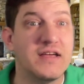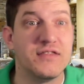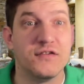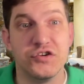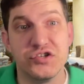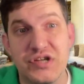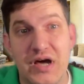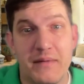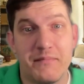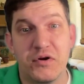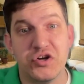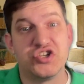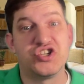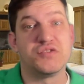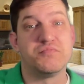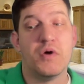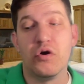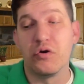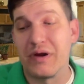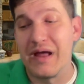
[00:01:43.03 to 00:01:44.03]
There's not much
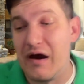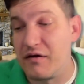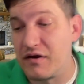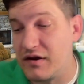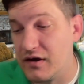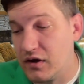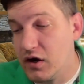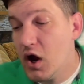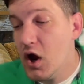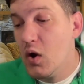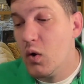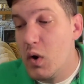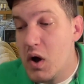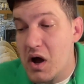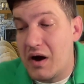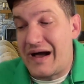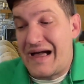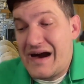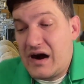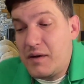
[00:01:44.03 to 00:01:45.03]
smoke out here.
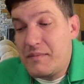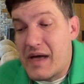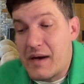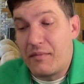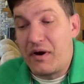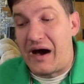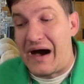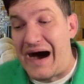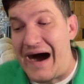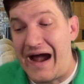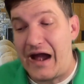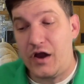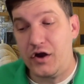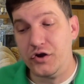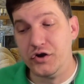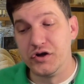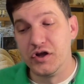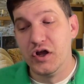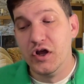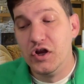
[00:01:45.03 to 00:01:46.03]
Well, Alabama
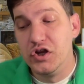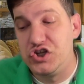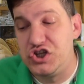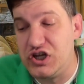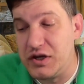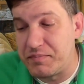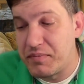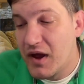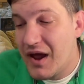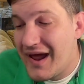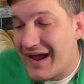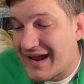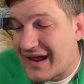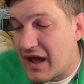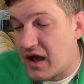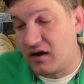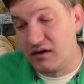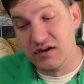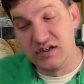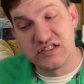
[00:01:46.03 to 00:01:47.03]
hired Chip,
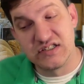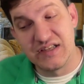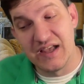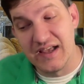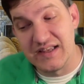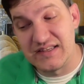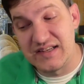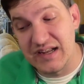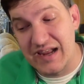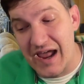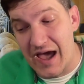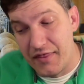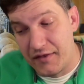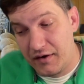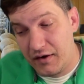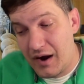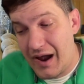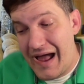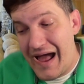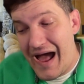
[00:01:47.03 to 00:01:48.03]
let's say it
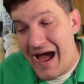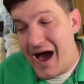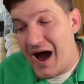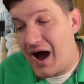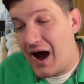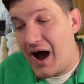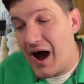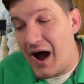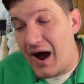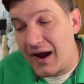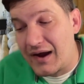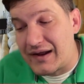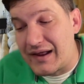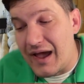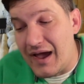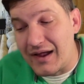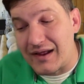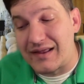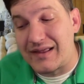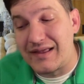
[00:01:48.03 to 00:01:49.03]
together,
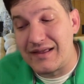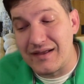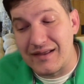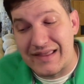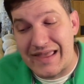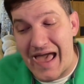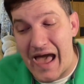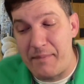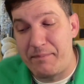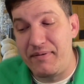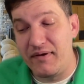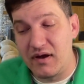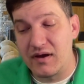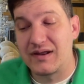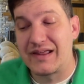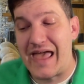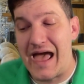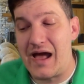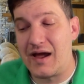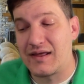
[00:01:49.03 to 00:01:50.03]

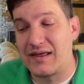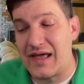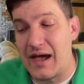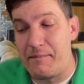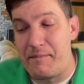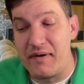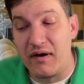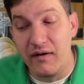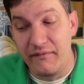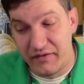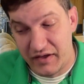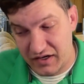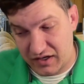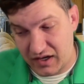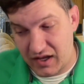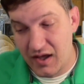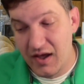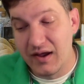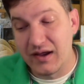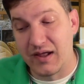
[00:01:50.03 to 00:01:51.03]
Kapilovic,
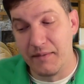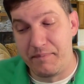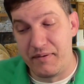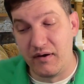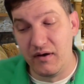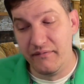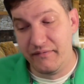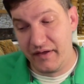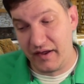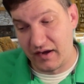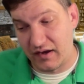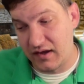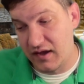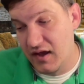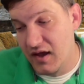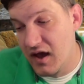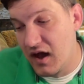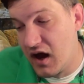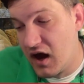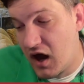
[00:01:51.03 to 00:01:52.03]
the
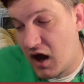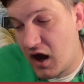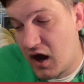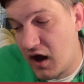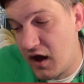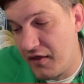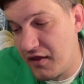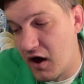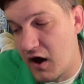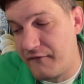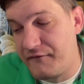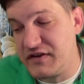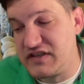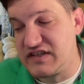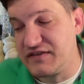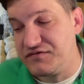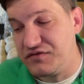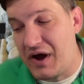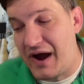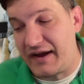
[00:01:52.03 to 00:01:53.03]

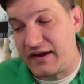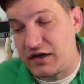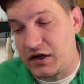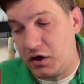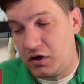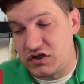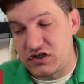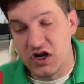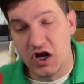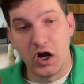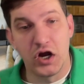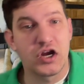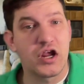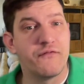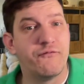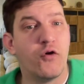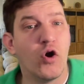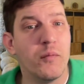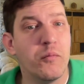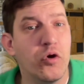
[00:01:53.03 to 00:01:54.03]
offensive line coach,
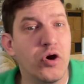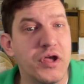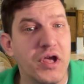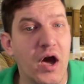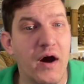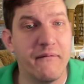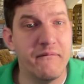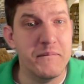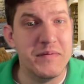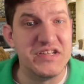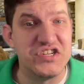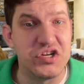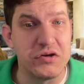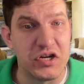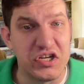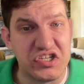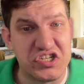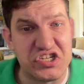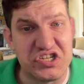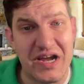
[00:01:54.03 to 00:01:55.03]
formerly of
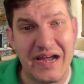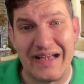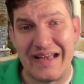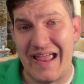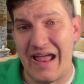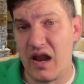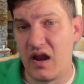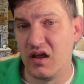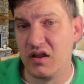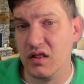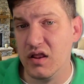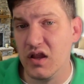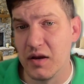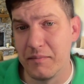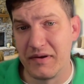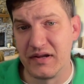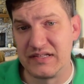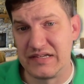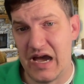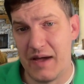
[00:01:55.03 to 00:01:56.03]
Michigan State and a little
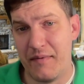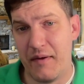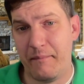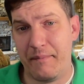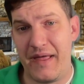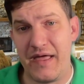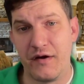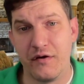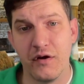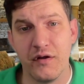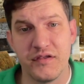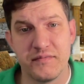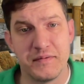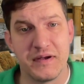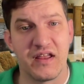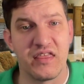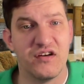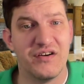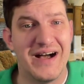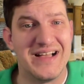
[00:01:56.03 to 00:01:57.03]
bit of time at Baylor,
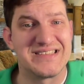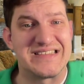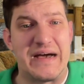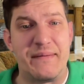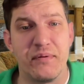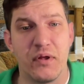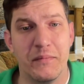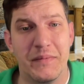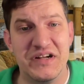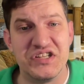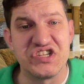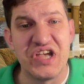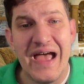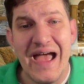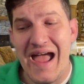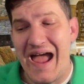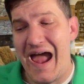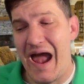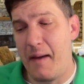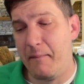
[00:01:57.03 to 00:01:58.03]
spending the last couple of months
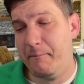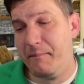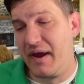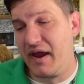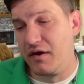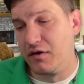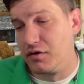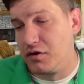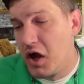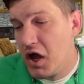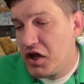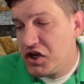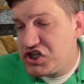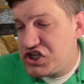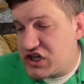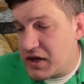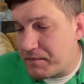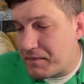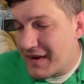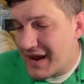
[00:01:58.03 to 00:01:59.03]
at Baylor.
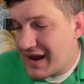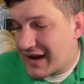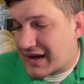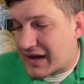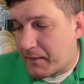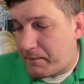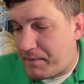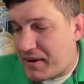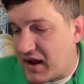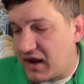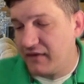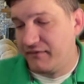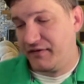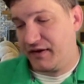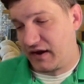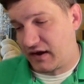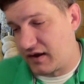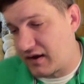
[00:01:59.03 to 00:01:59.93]
Chip Kapilovic.